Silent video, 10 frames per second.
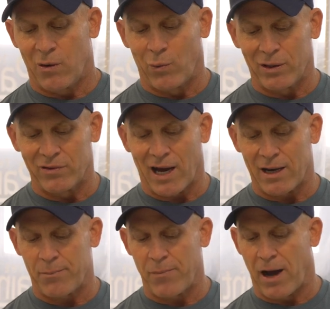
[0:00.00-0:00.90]
Will
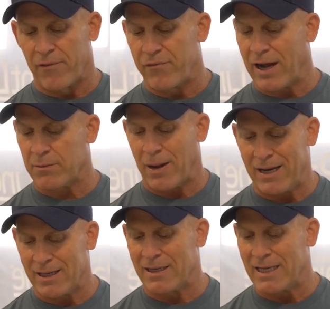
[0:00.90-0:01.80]
not affect
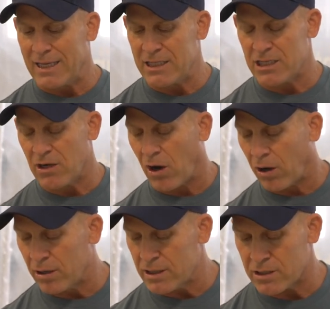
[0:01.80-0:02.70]
paint adhesion,
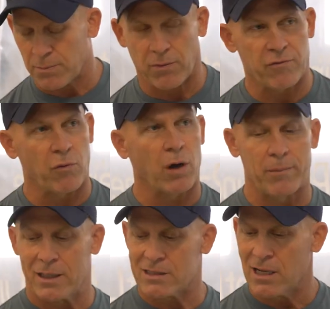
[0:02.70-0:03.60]
hardness, or
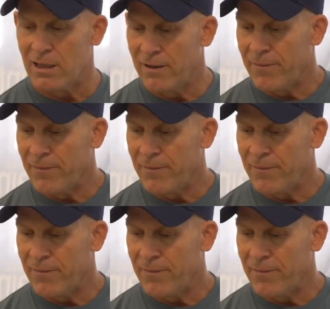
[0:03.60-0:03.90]
performance.